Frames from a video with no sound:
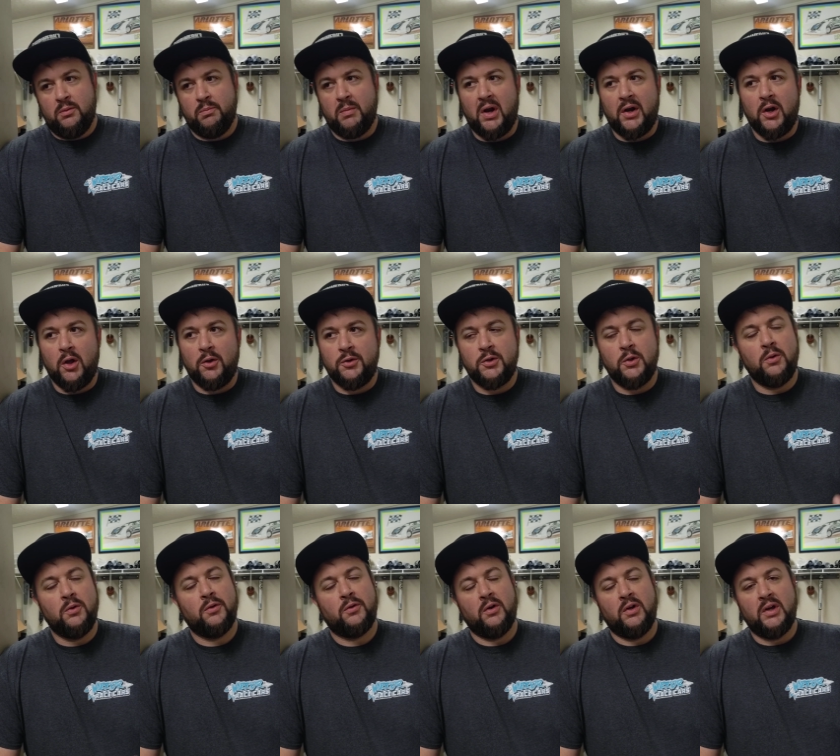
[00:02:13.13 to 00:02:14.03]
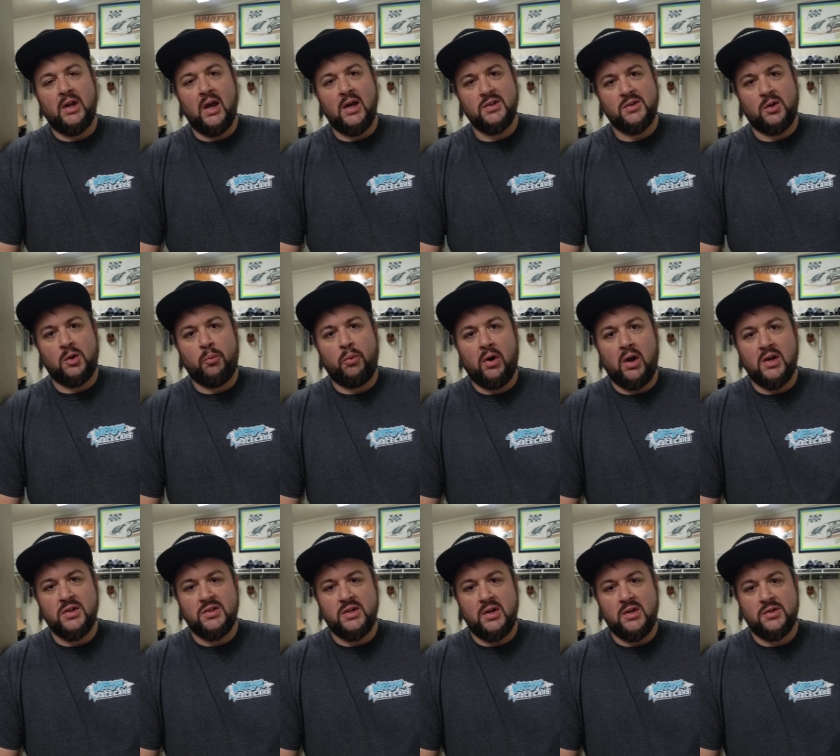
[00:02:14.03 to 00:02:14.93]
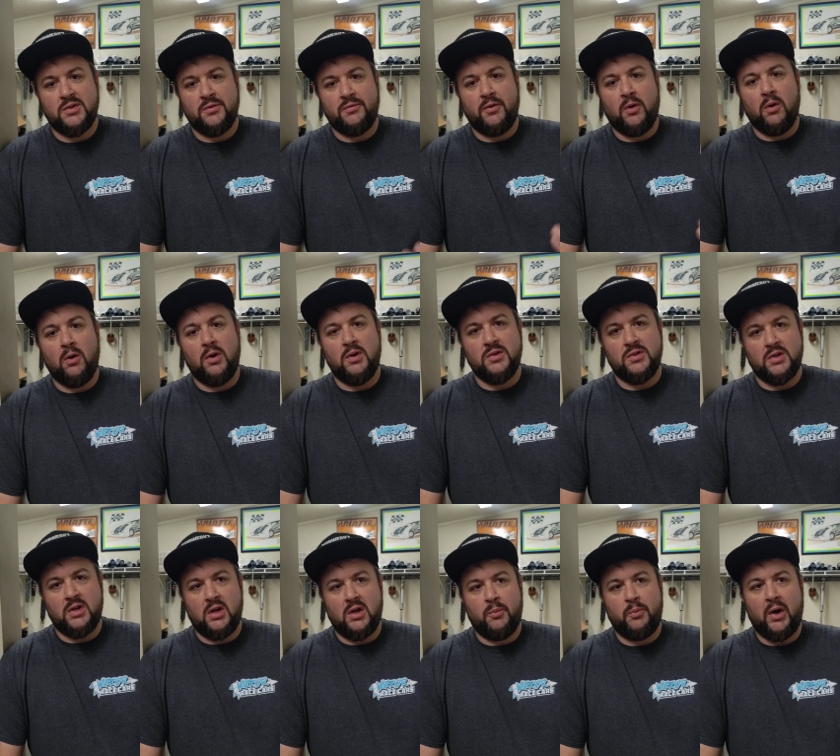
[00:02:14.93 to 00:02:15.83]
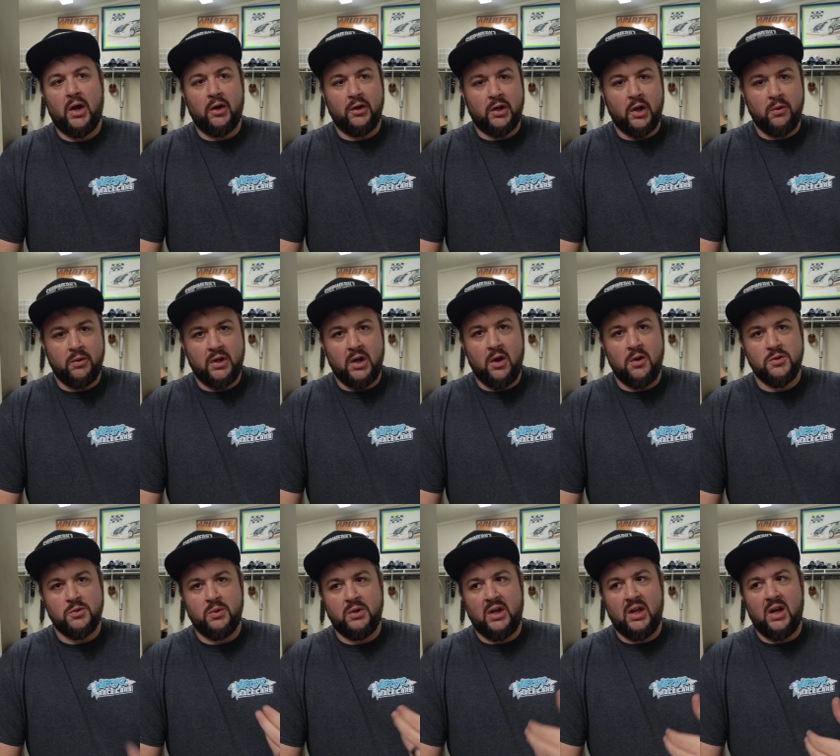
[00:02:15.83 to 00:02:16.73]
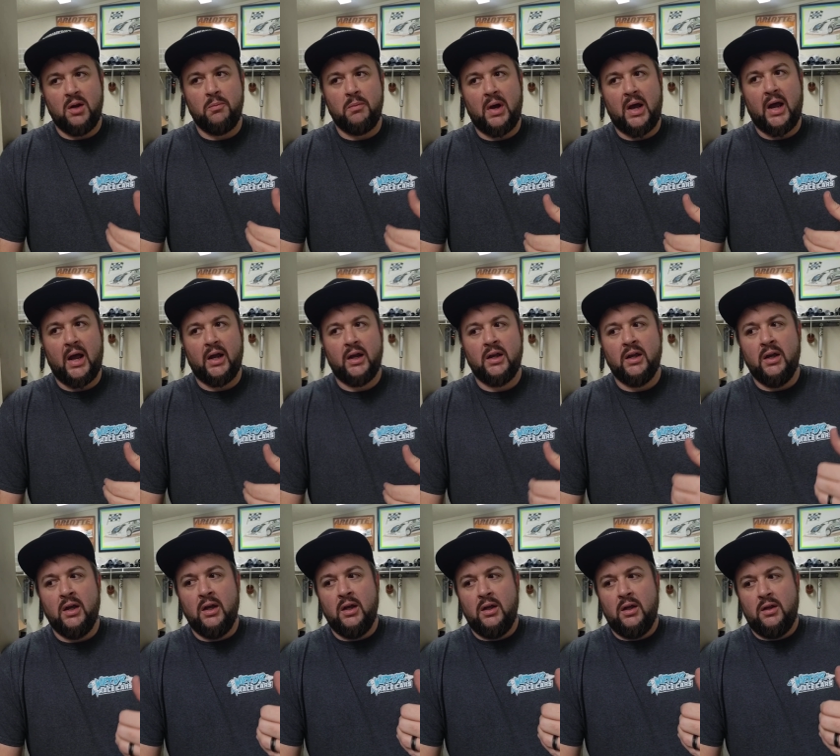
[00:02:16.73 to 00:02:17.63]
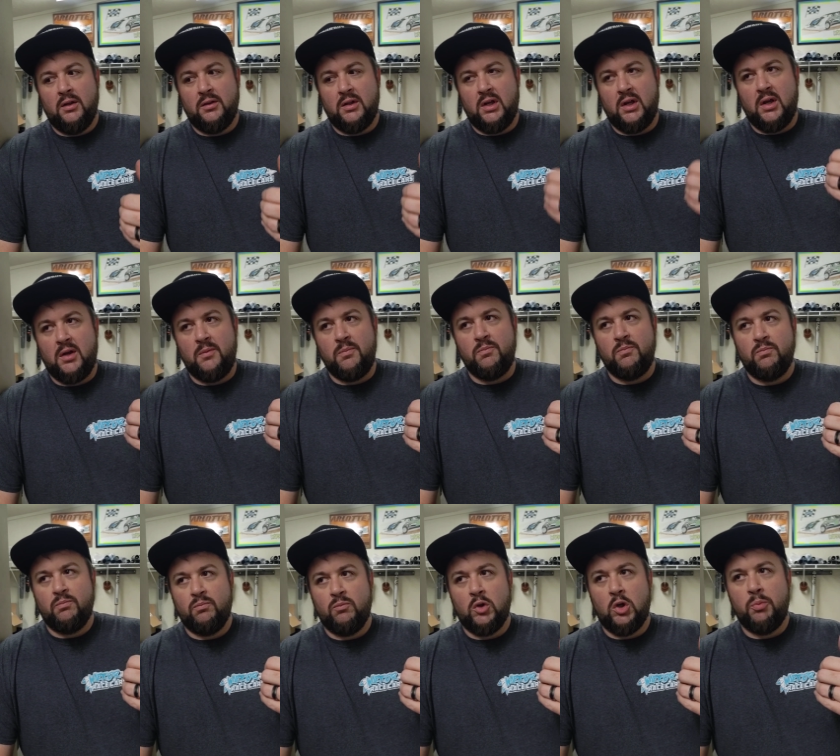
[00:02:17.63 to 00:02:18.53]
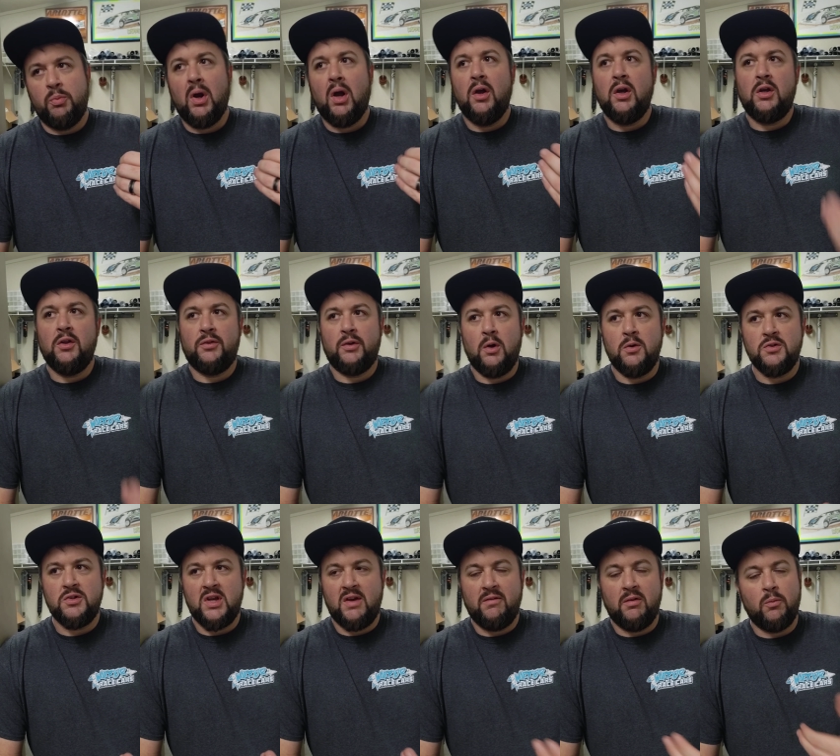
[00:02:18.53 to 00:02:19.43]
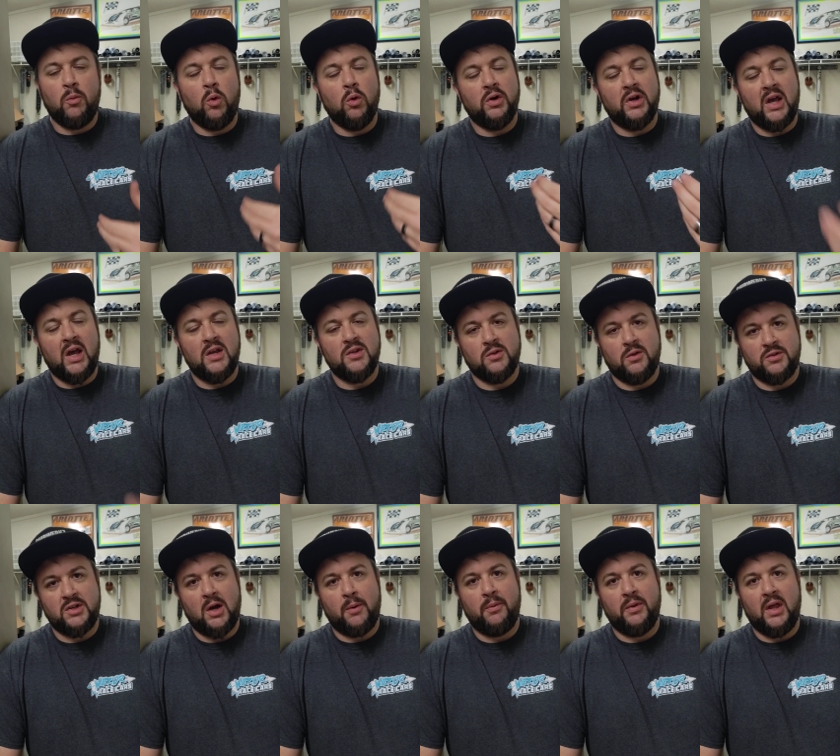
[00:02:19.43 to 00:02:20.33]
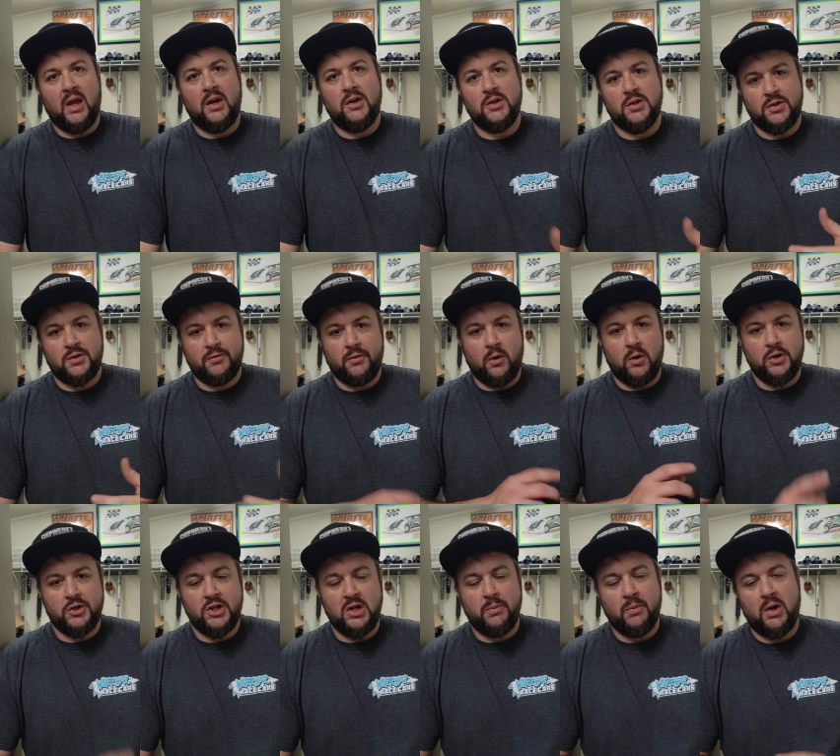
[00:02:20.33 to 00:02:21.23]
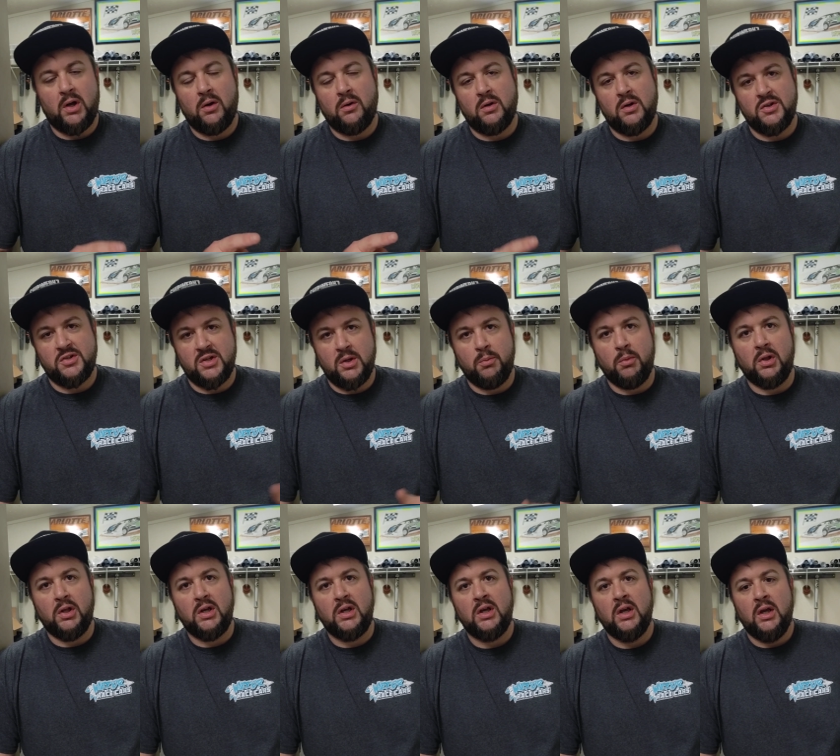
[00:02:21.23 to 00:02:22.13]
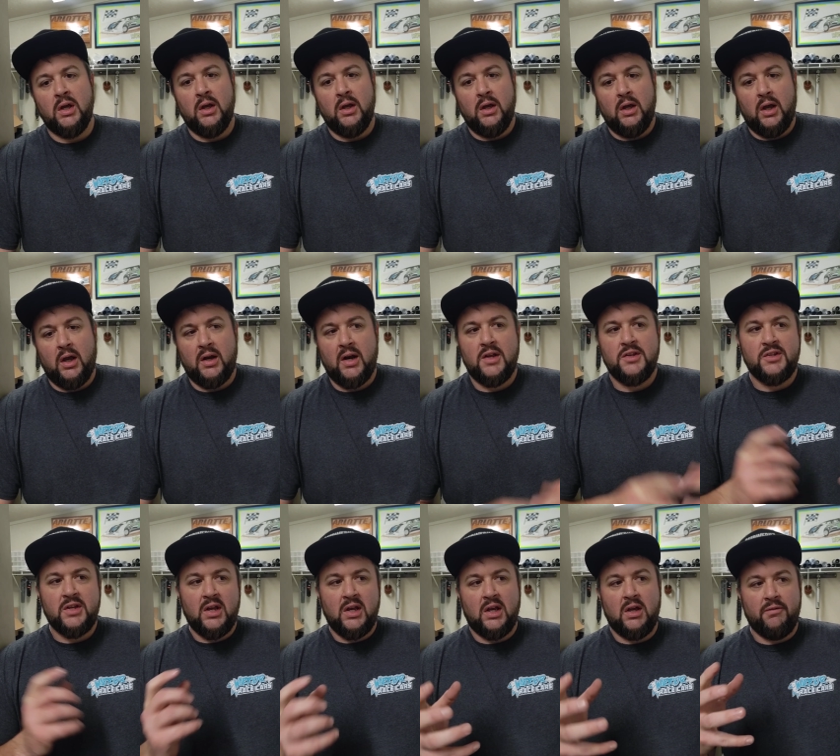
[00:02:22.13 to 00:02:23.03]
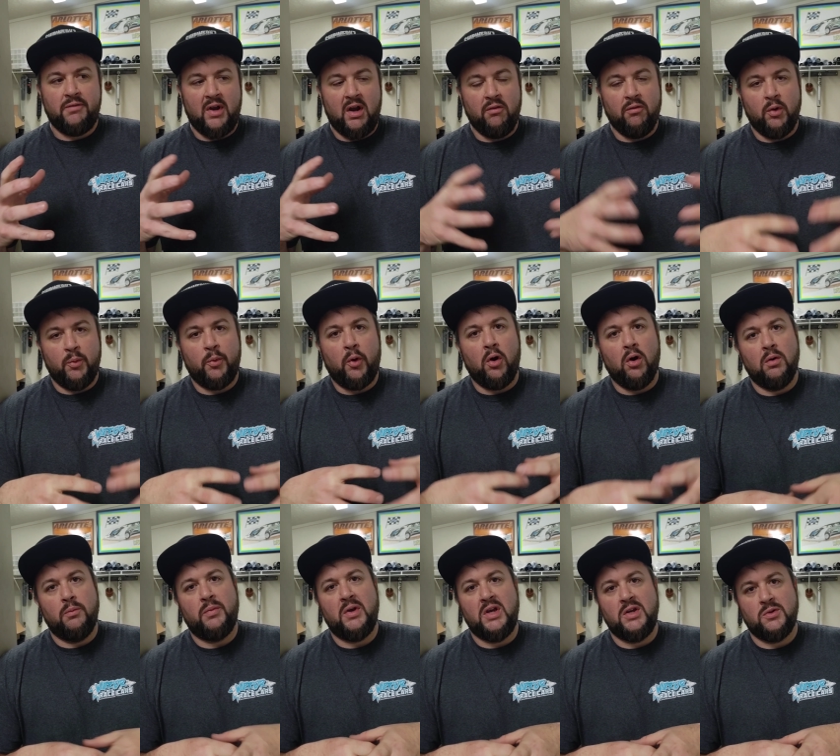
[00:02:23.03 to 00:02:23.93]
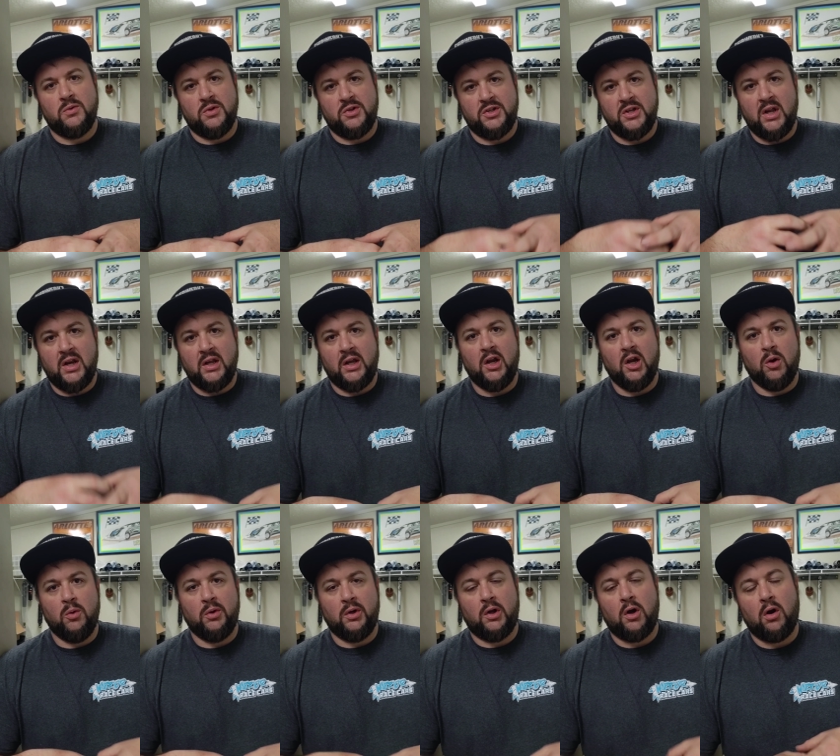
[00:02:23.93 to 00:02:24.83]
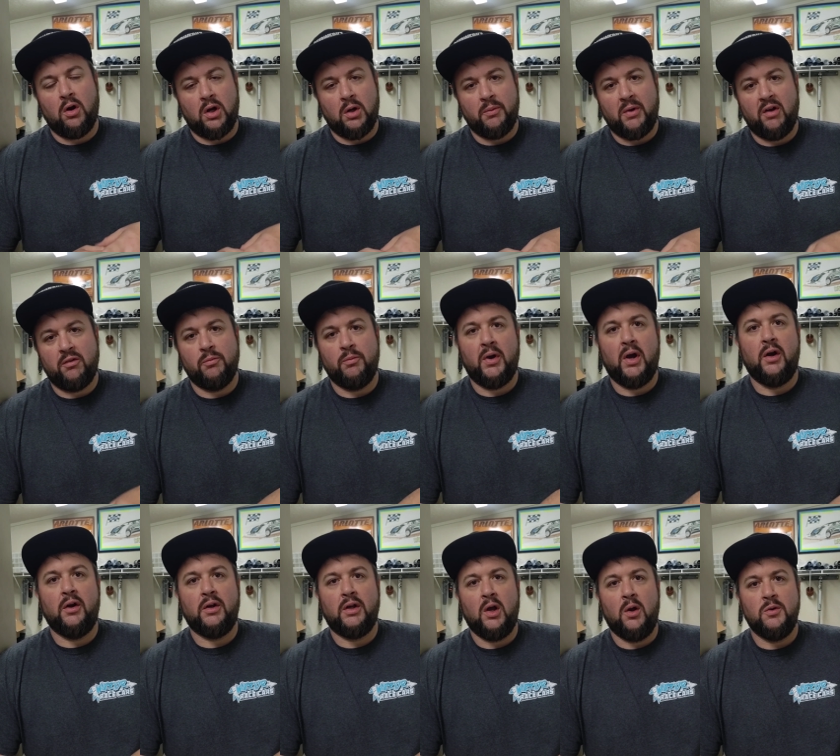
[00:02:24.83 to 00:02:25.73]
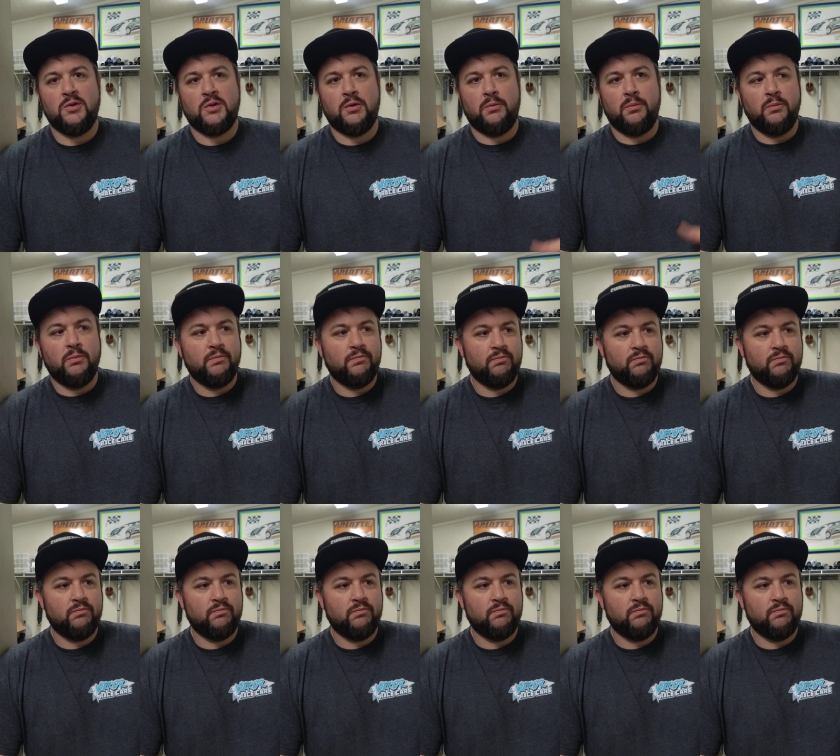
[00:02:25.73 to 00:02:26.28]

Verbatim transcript: About another two to three days on the process as far as uh, powder coating goes, we get it back. Then you probably could throw seven more days on top of that just for sheet metal and assembly. And that's saying if every part and piece was sitting here when the car come back from powder coat. So